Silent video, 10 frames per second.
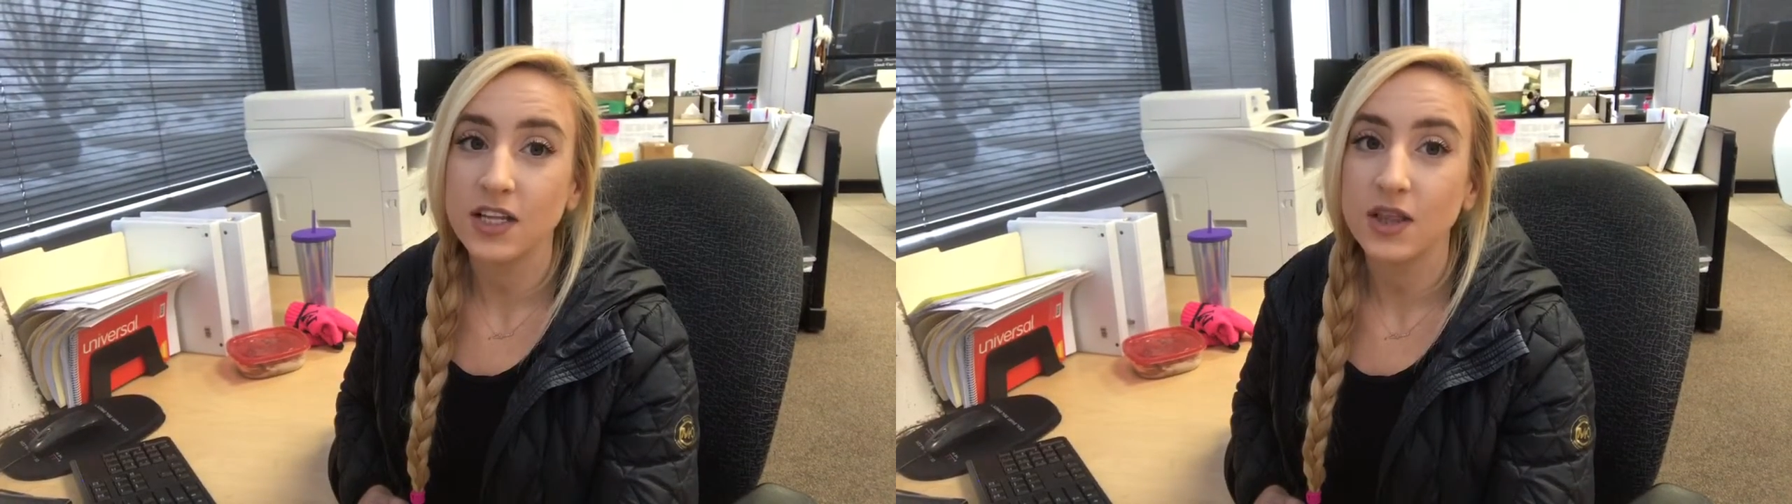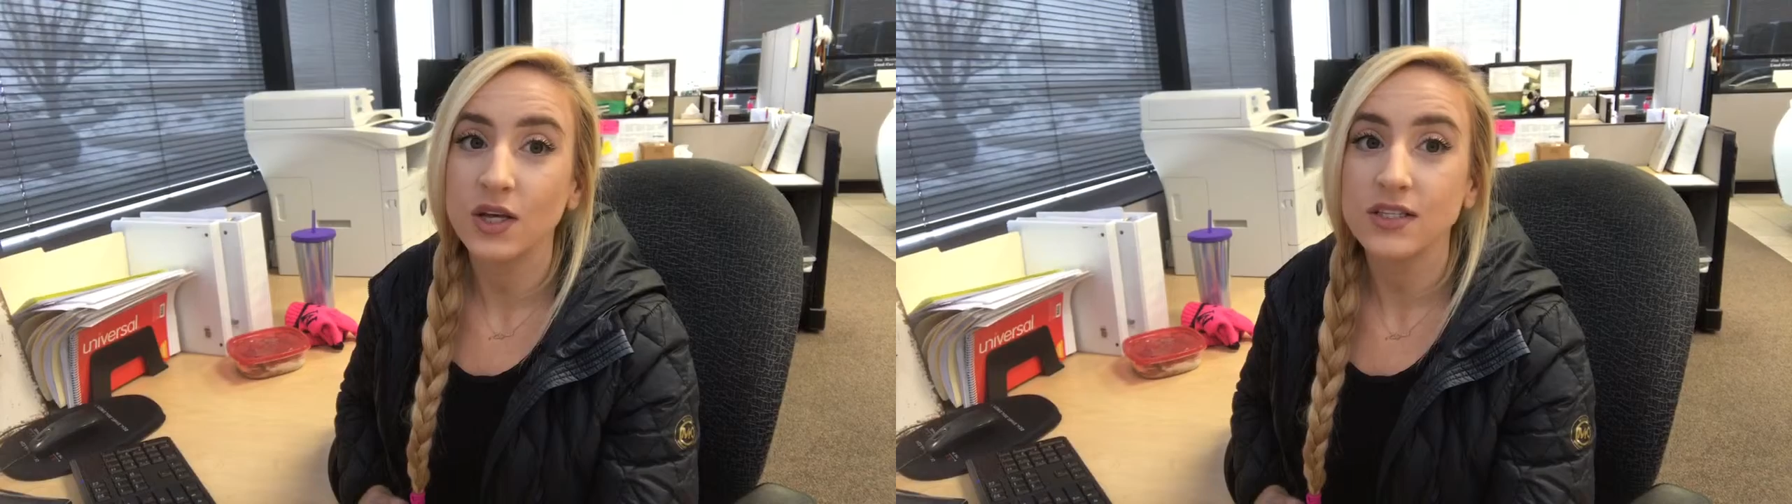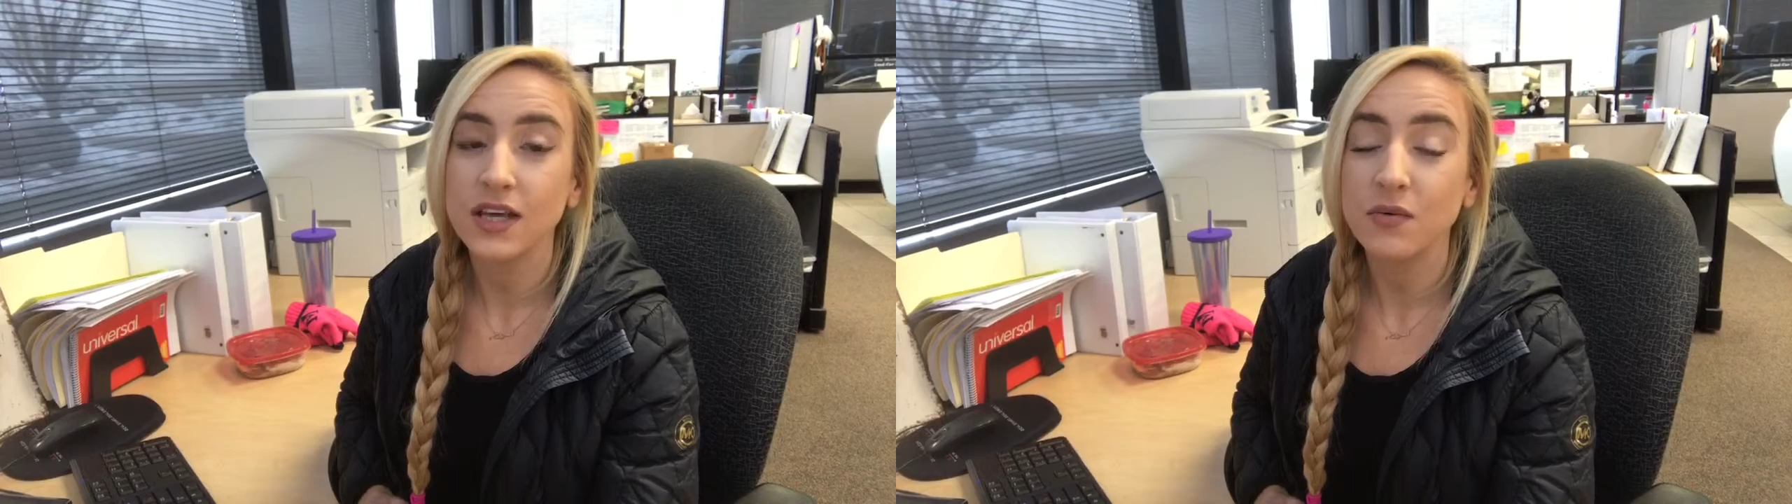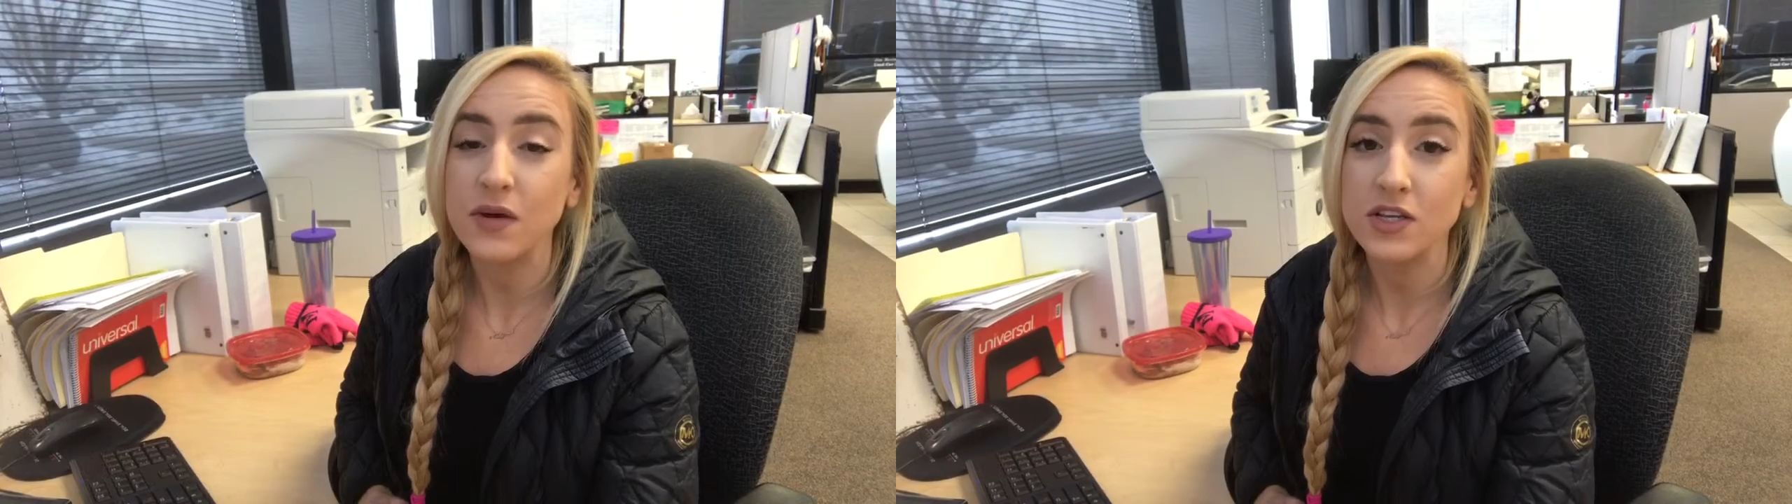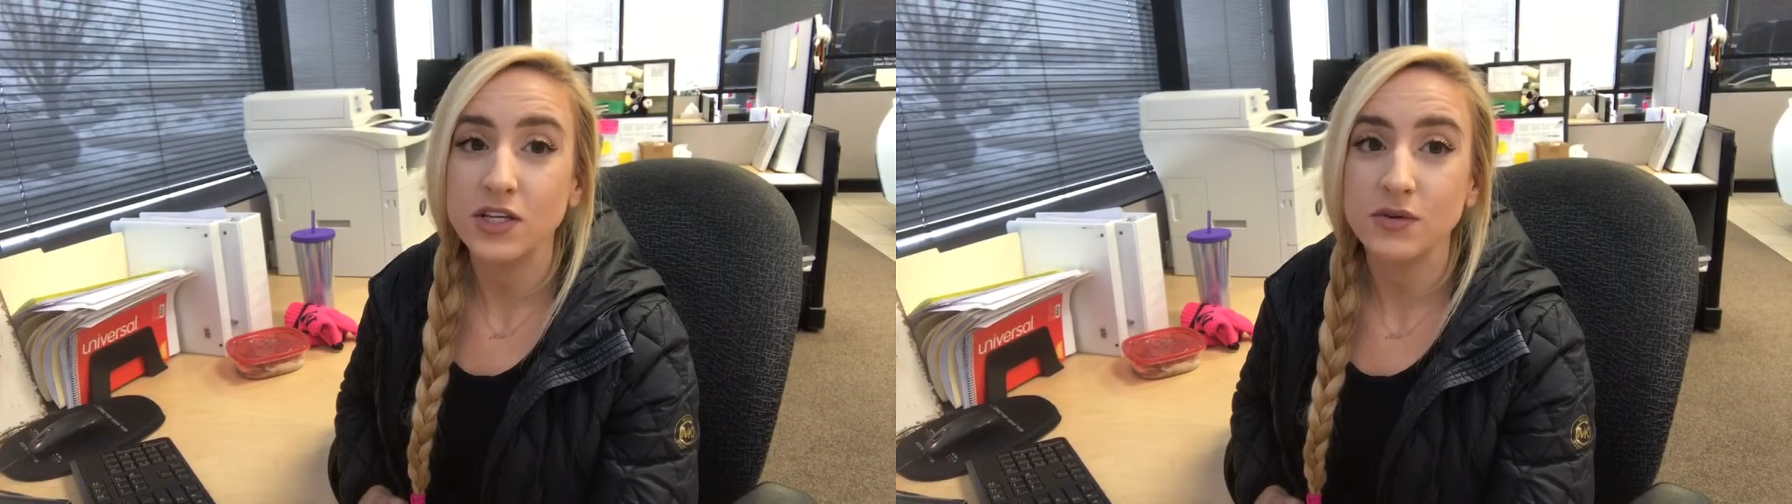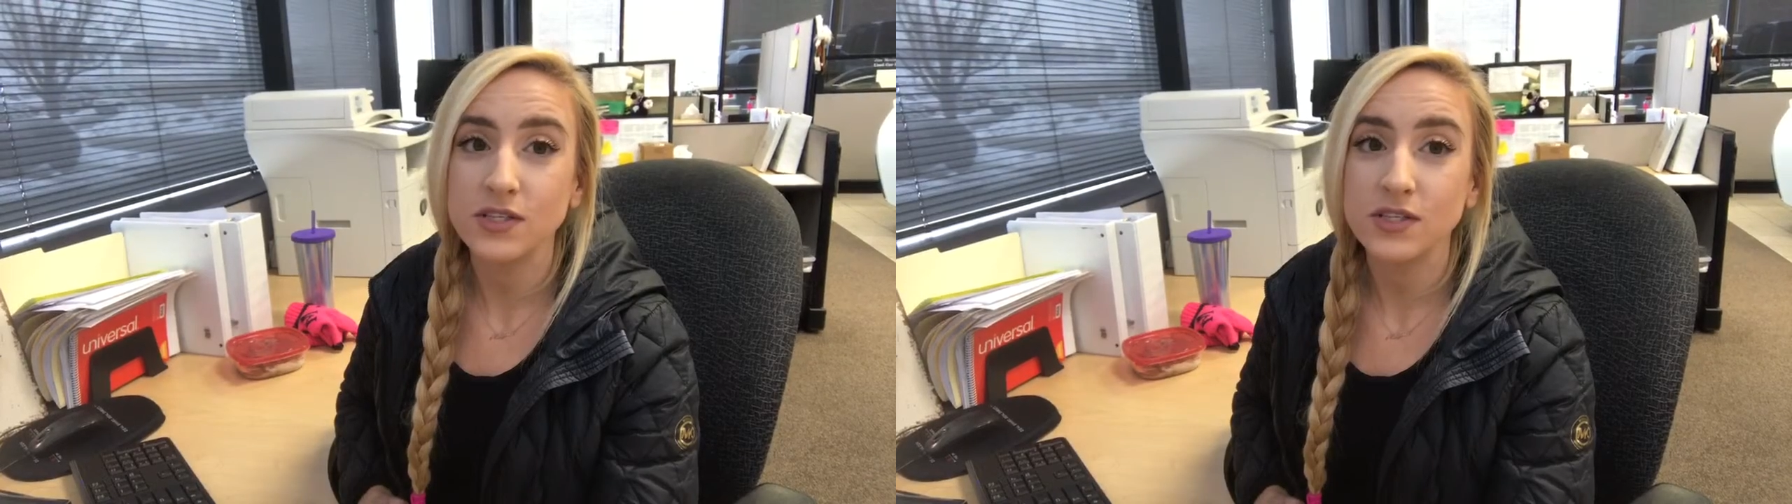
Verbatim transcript: it looks like we do